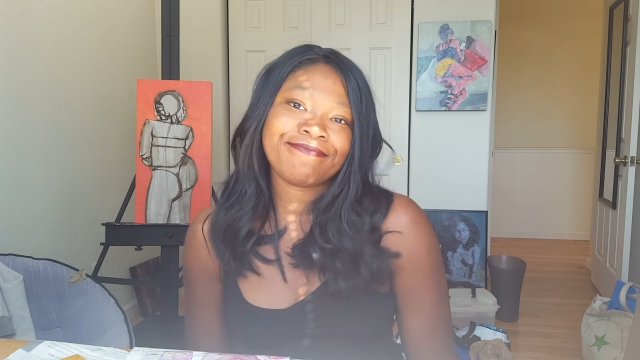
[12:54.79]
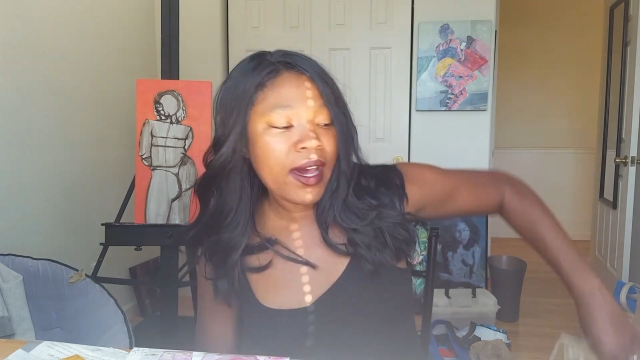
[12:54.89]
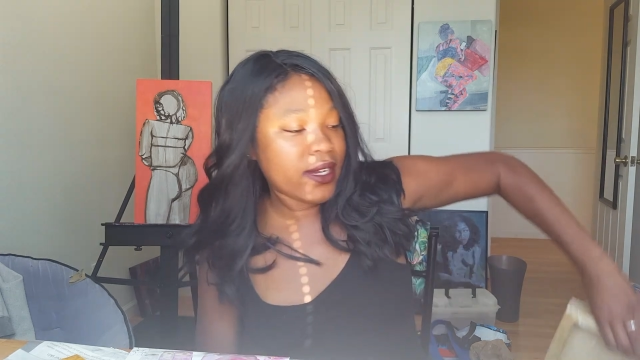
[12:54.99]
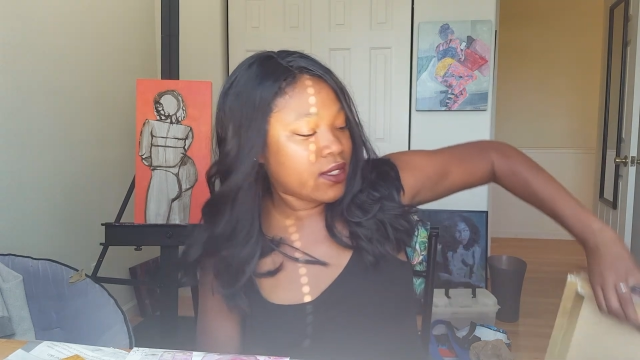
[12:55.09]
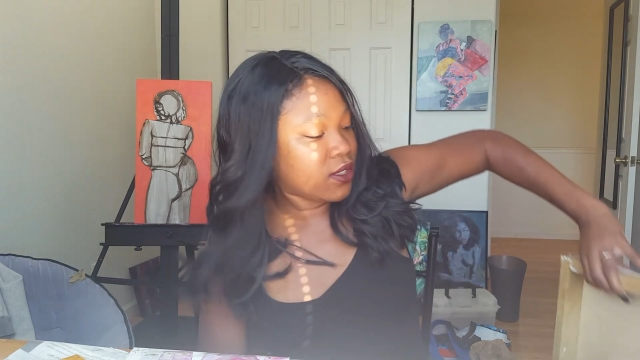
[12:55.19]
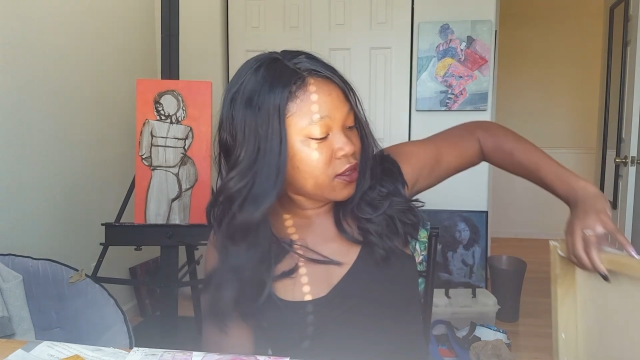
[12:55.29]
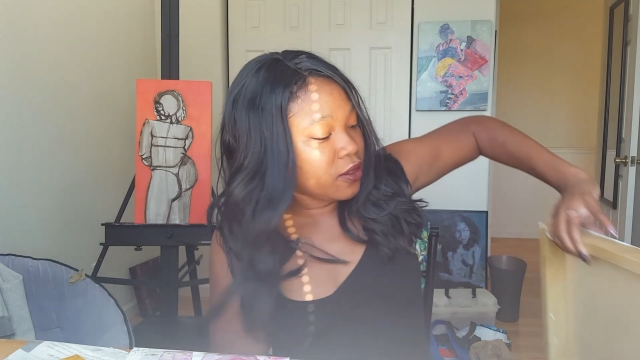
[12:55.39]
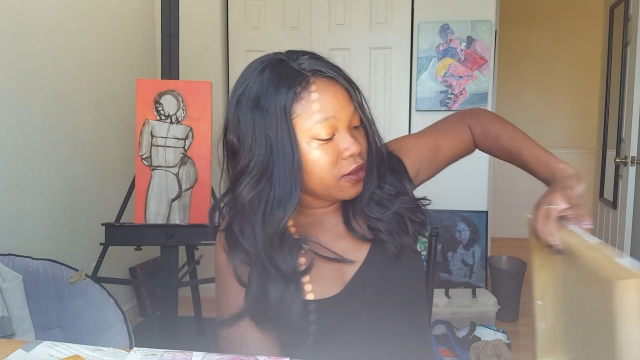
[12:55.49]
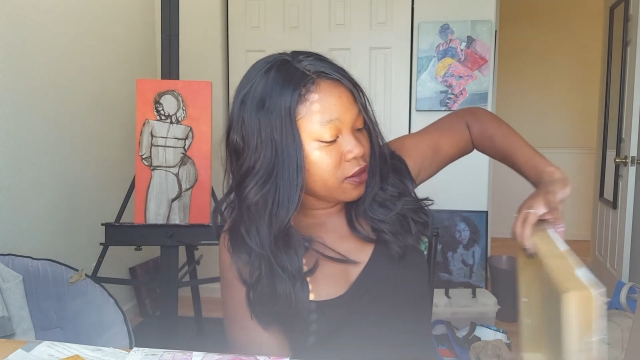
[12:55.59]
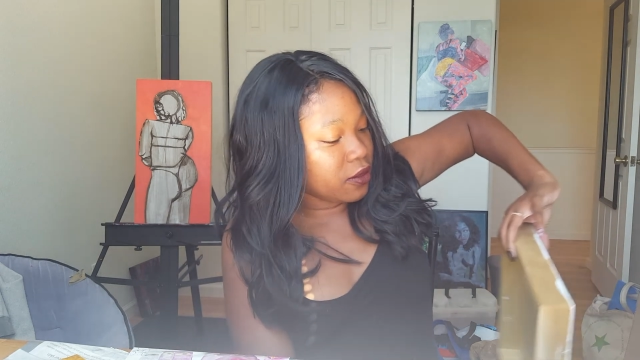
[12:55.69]
I
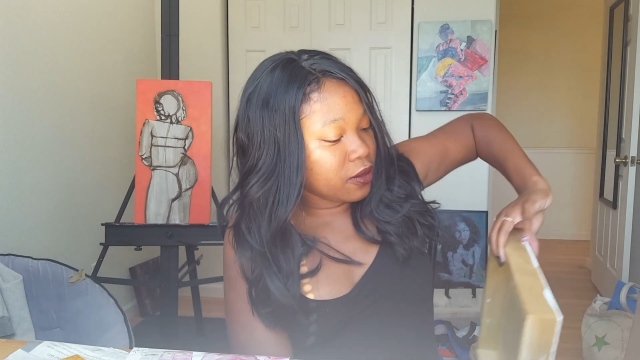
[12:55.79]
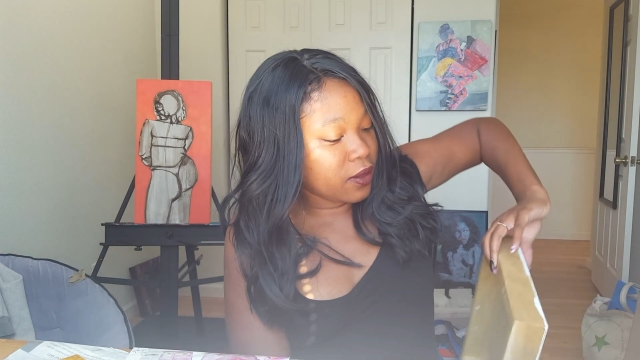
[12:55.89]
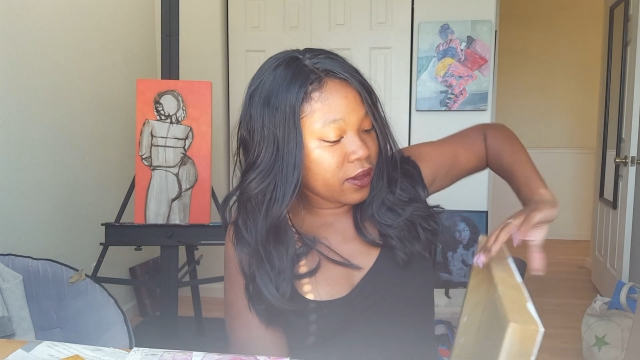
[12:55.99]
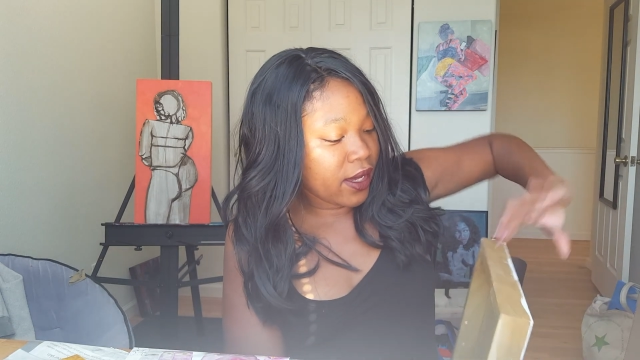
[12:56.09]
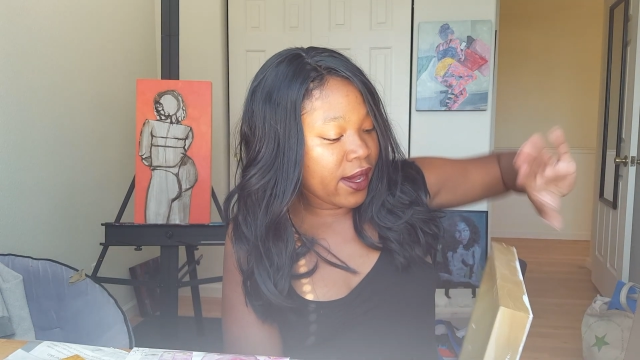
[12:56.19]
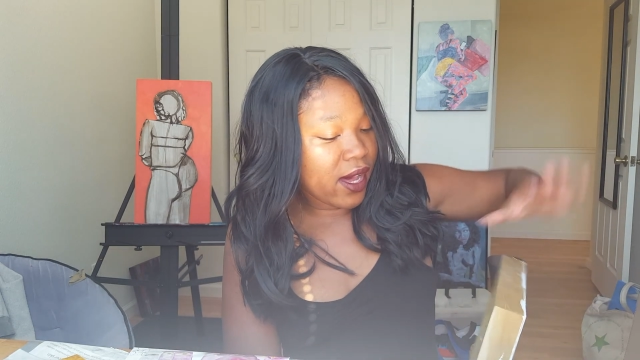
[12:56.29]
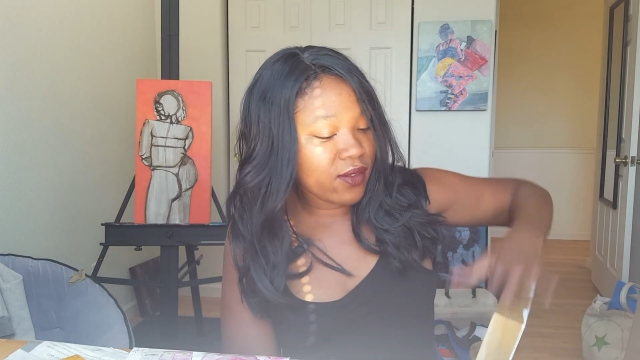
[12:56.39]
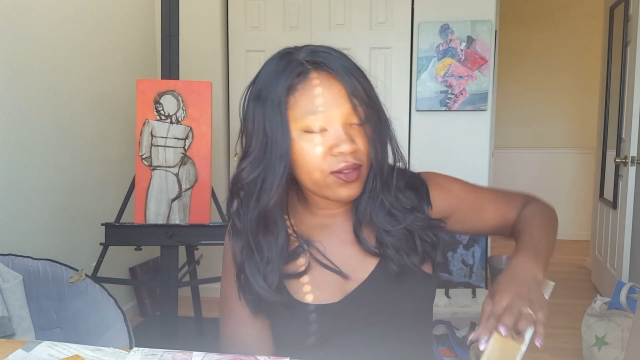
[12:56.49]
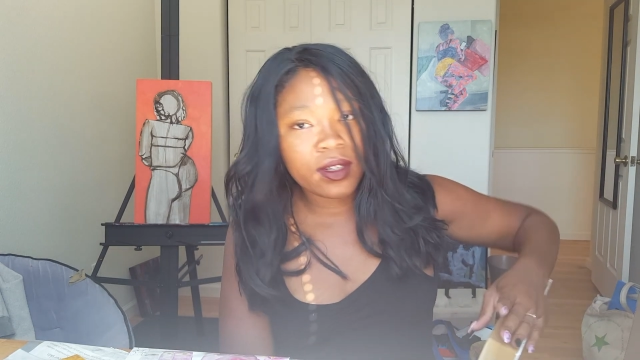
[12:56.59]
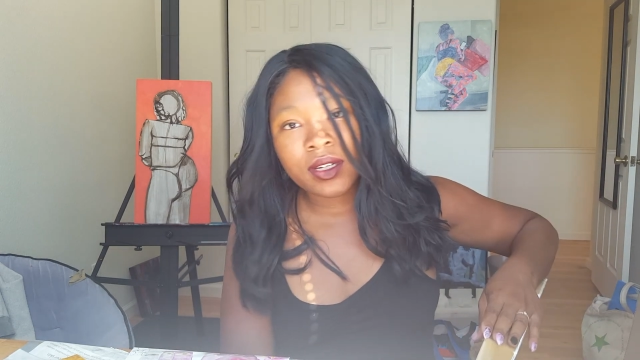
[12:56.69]
do
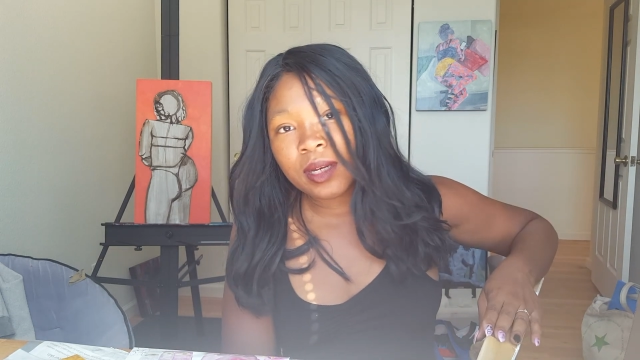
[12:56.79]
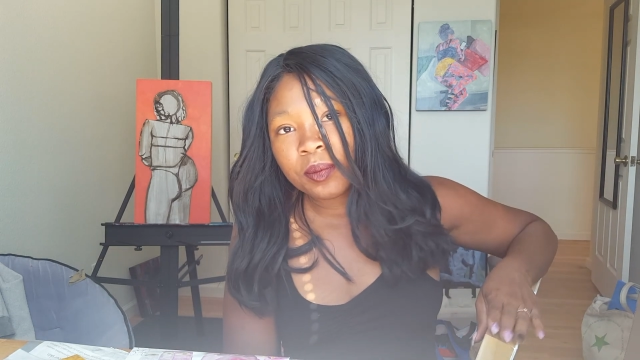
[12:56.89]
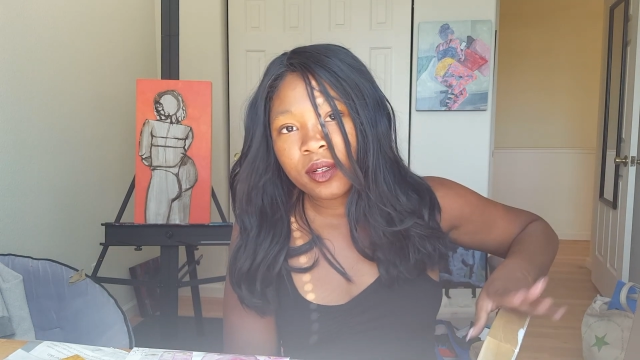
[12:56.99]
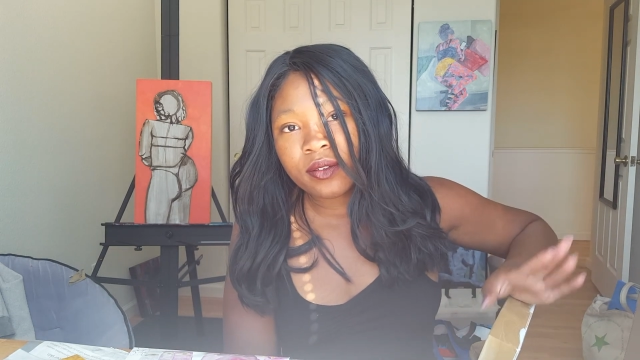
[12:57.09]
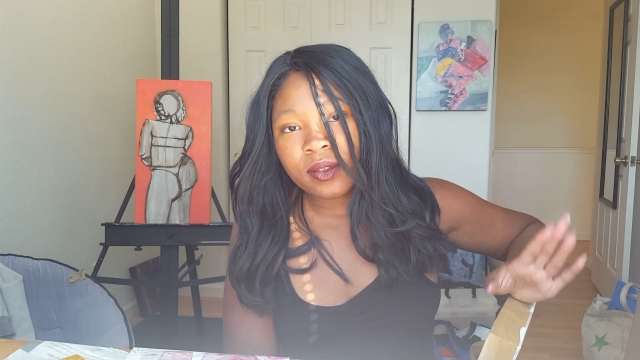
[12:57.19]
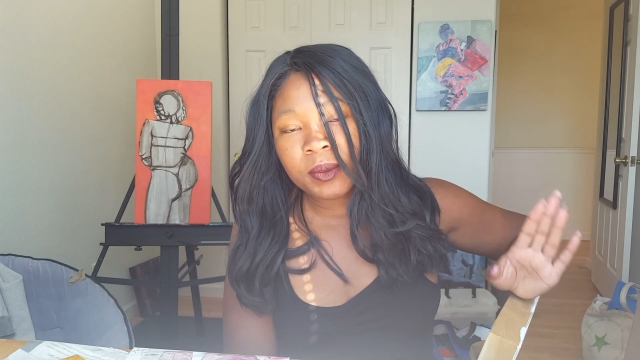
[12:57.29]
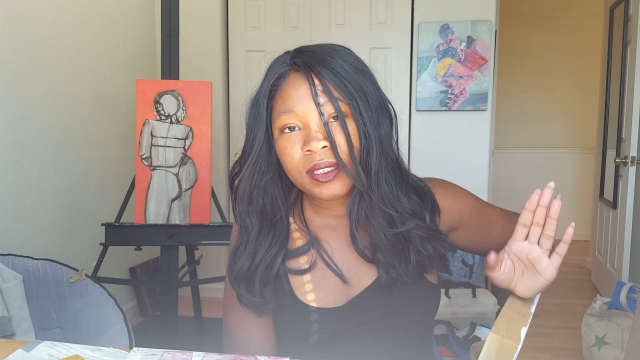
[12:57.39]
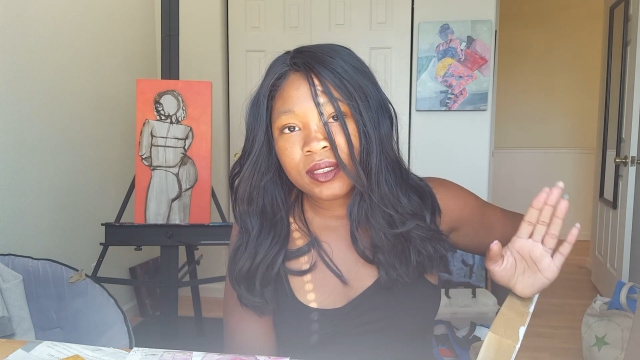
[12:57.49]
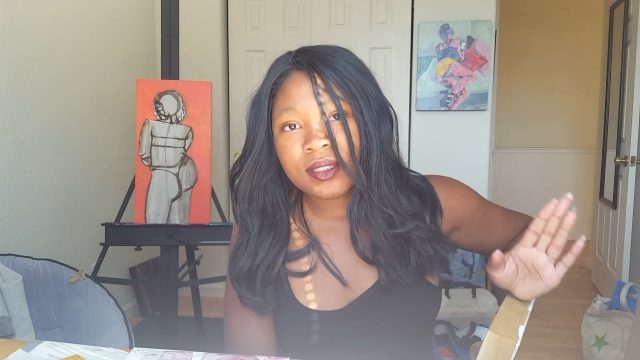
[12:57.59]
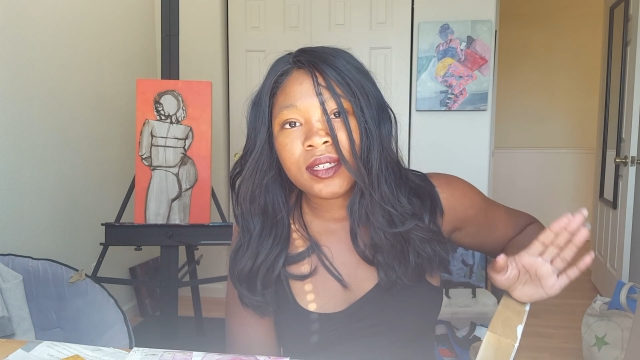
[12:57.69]
have a couple of the
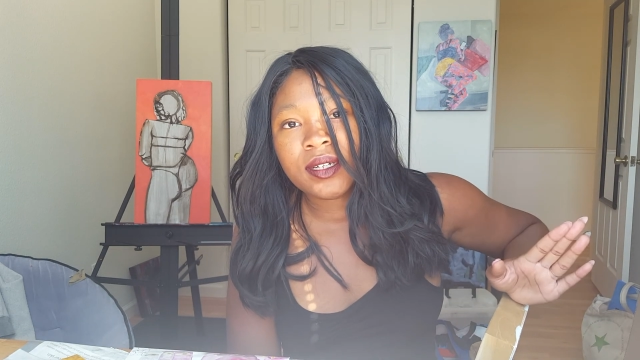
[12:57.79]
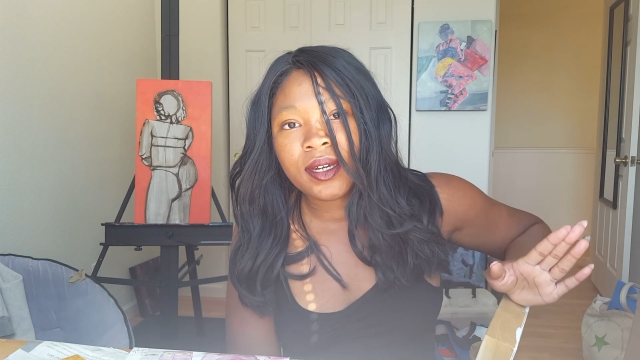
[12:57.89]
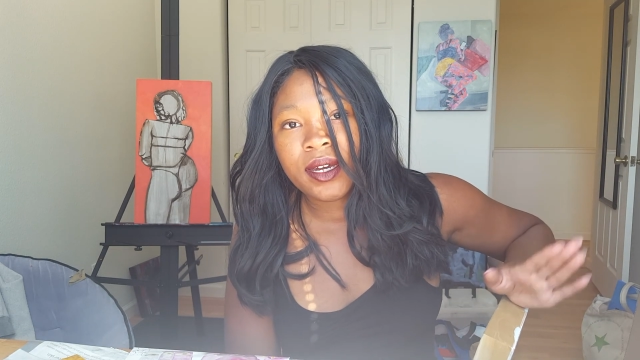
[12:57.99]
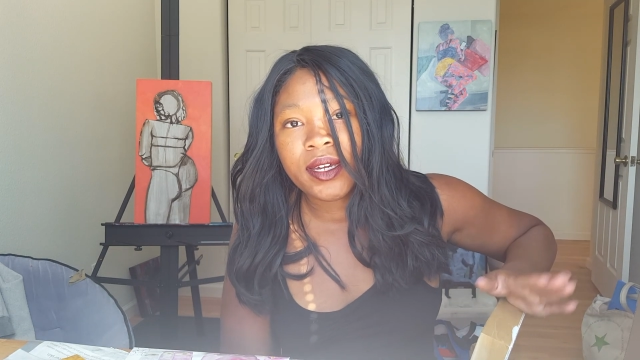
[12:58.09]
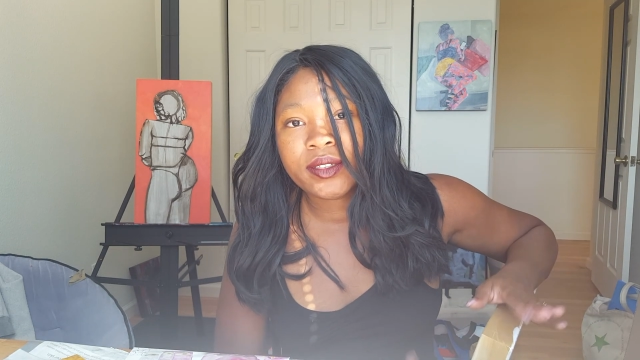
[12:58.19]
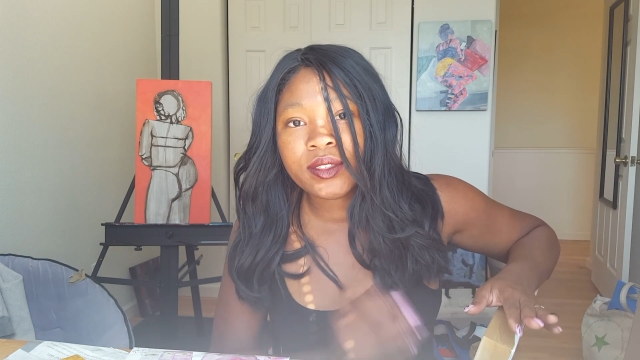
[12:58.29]
pieces that I